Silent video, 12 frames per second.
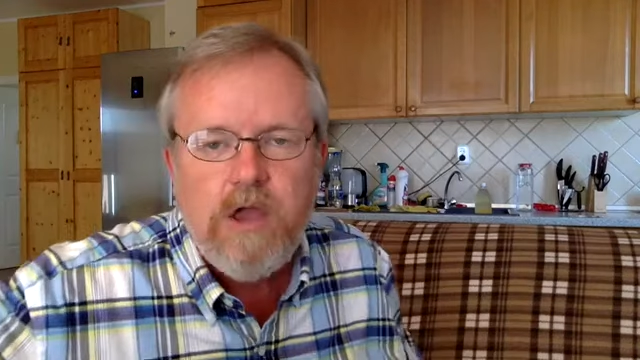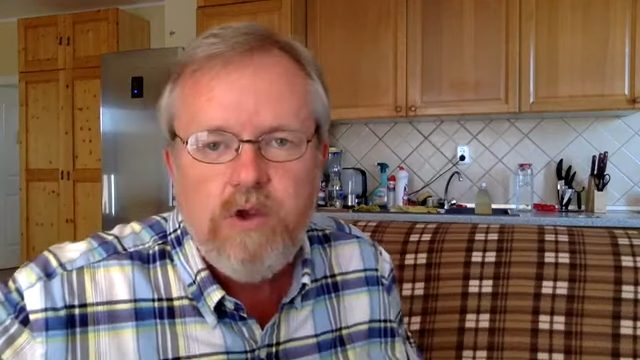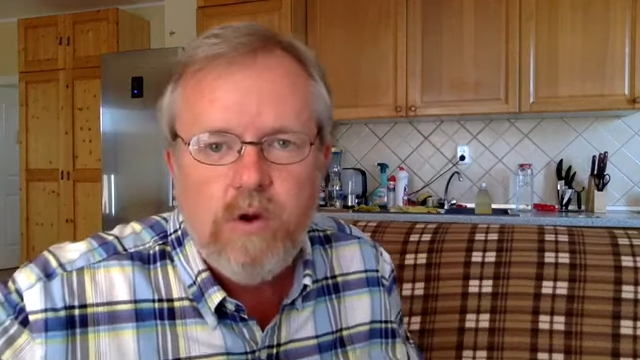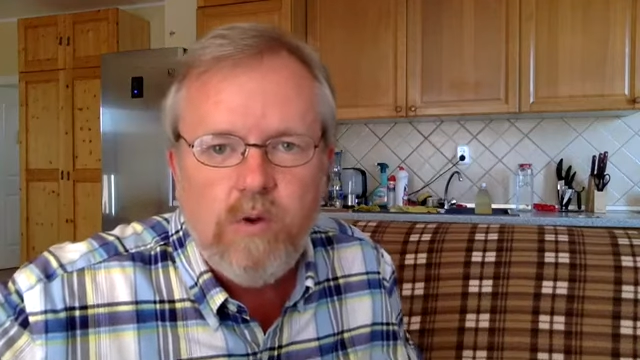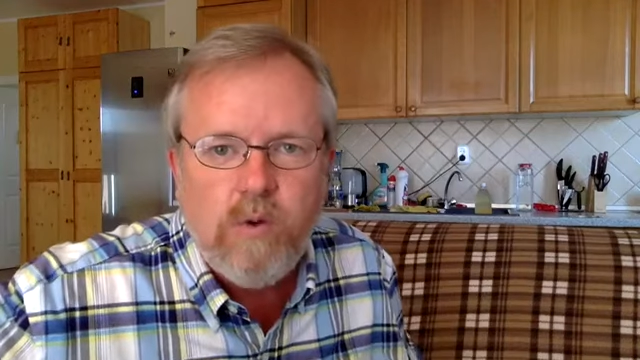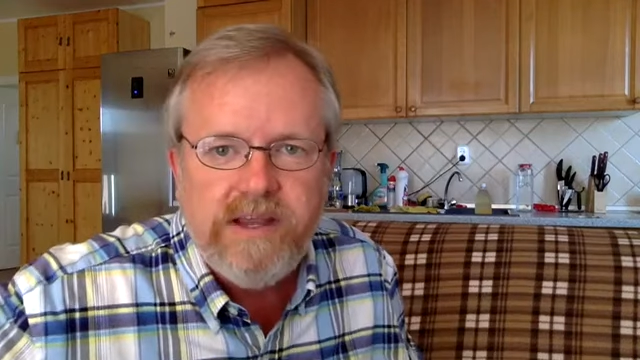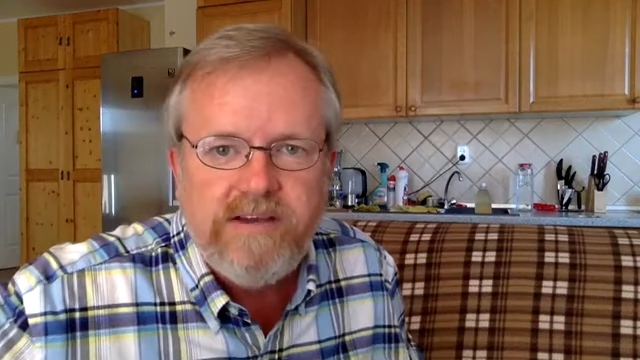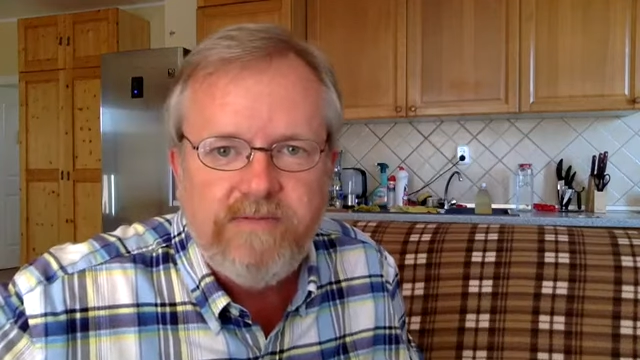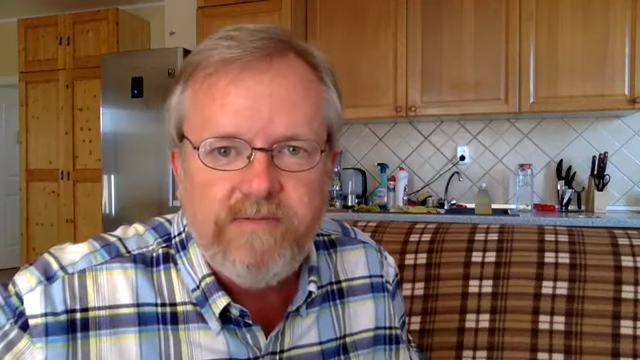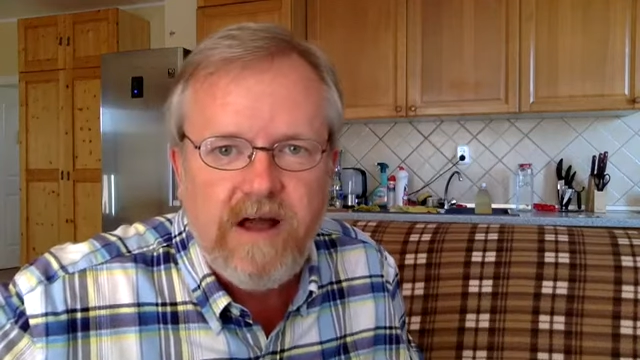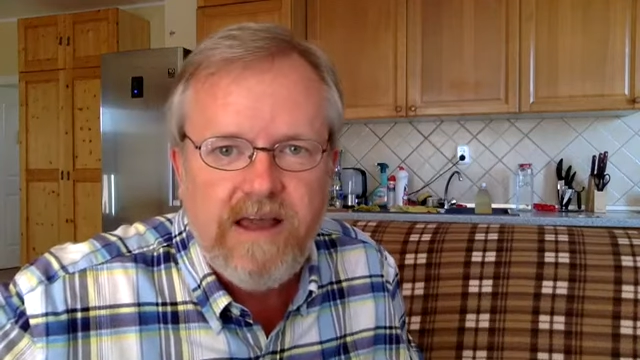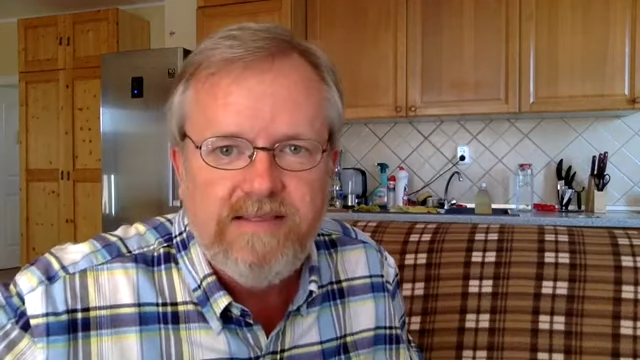you're going to
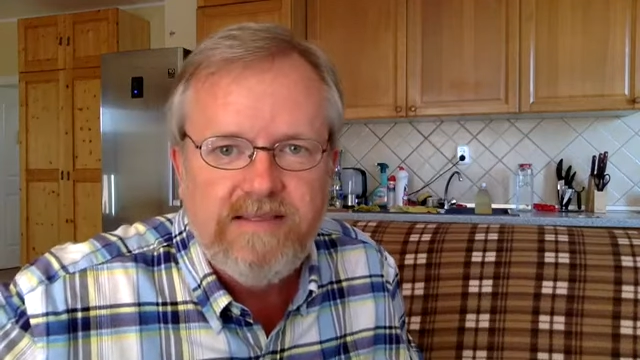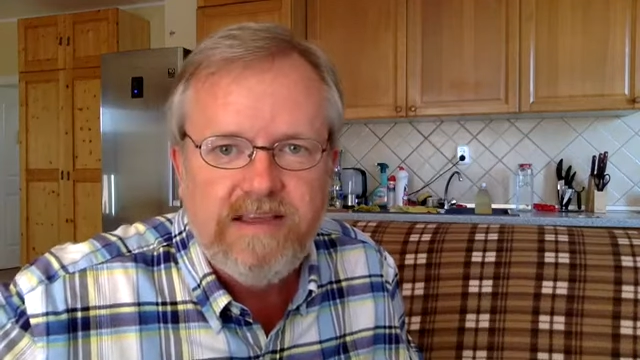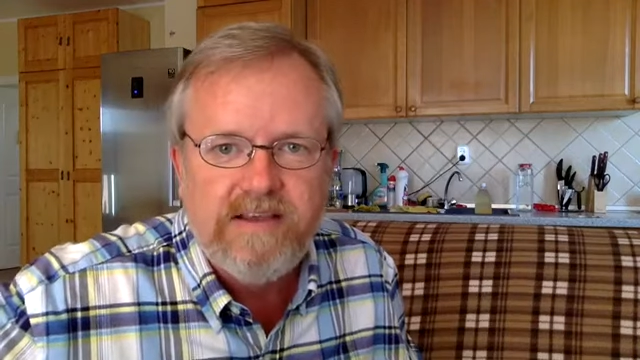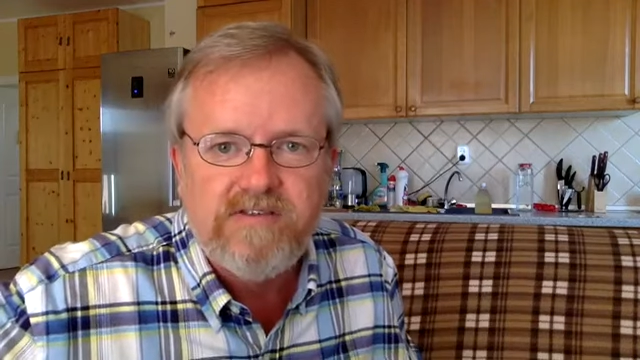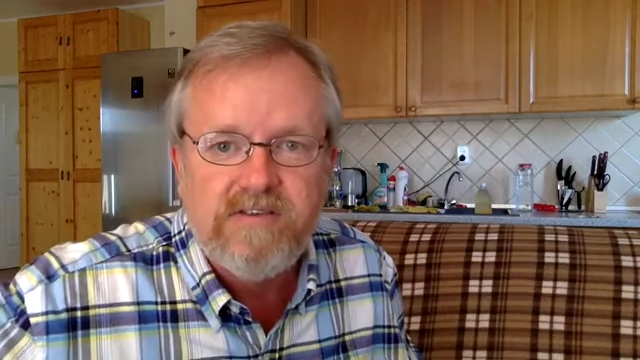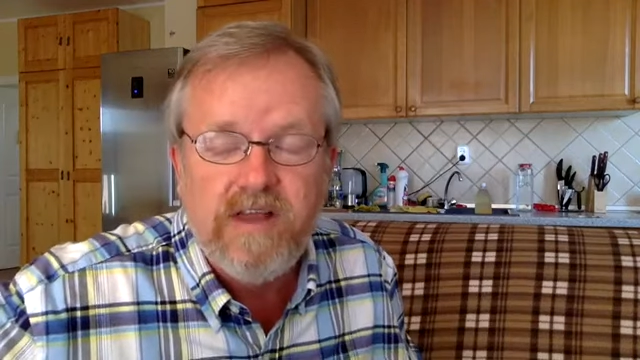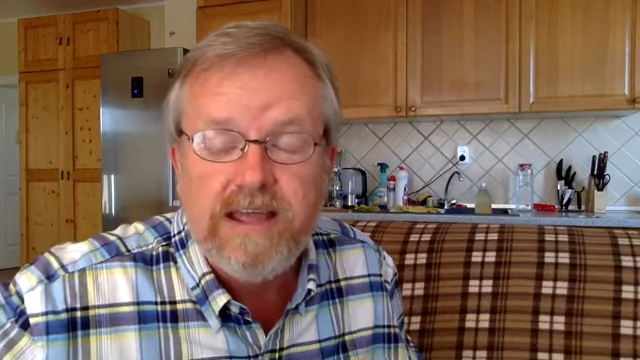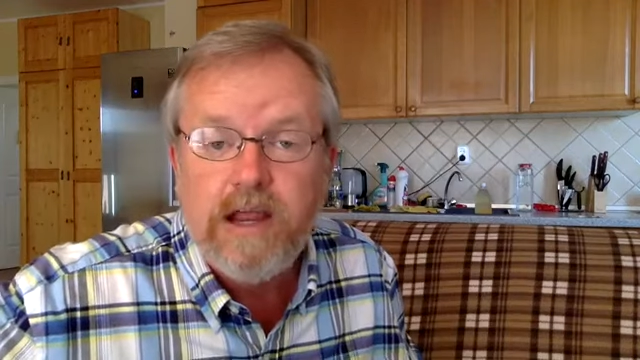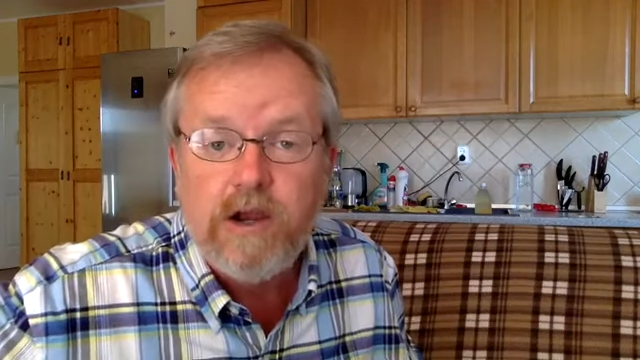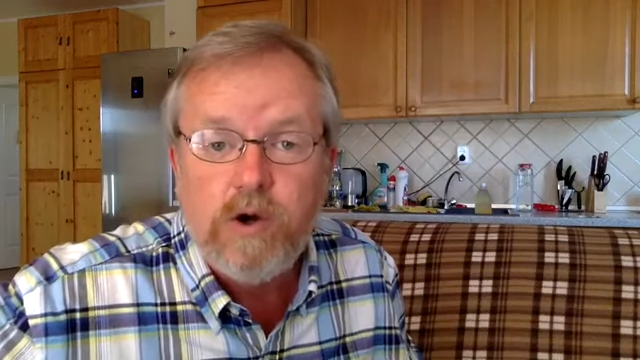find things like a